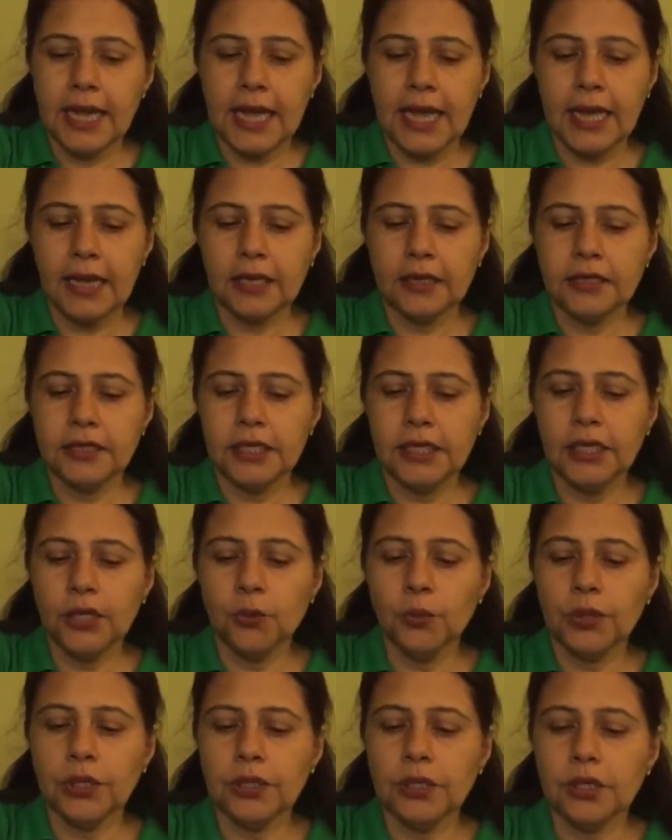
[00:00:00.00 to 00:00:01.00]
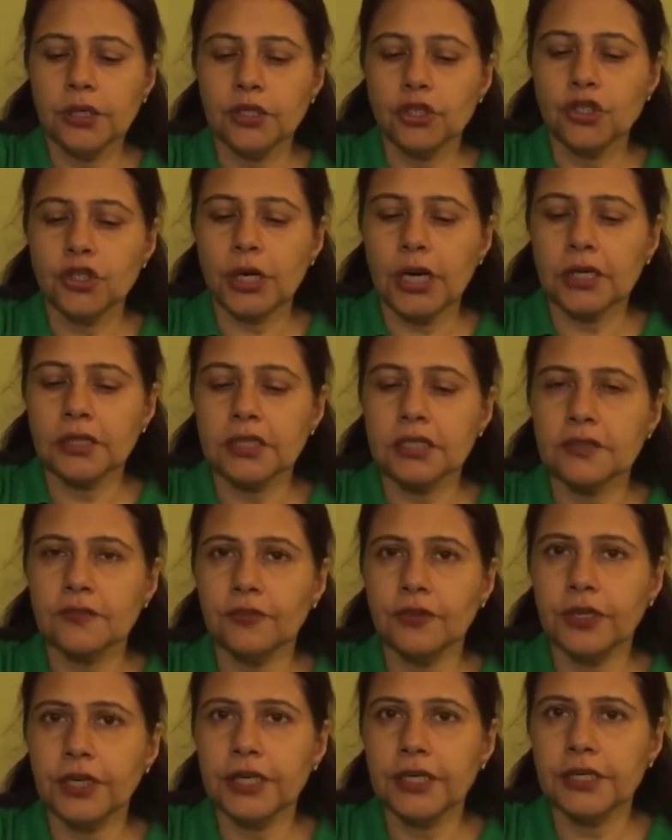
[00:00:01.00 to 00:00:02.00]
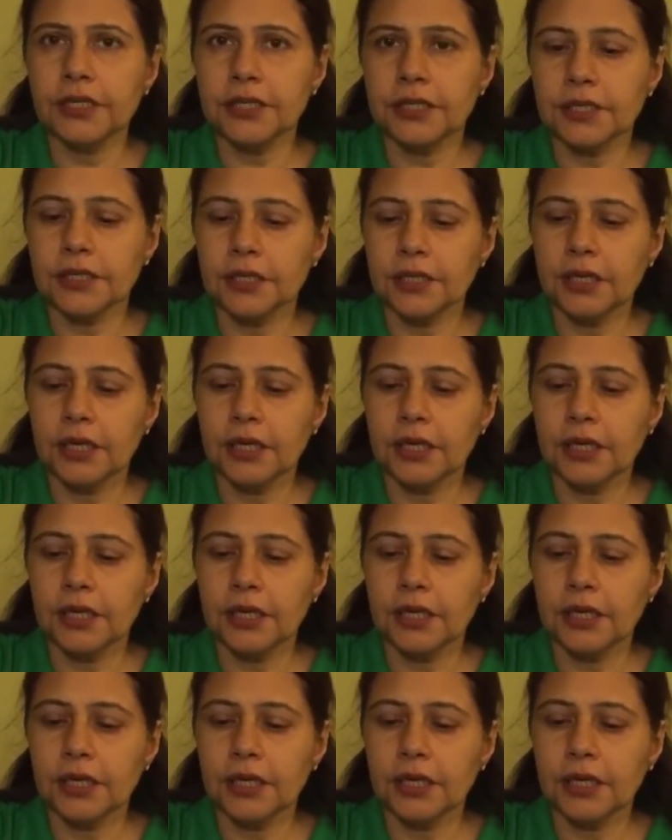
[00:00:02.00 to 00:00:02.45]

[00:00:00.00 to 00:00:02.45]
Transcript: and he will transfer it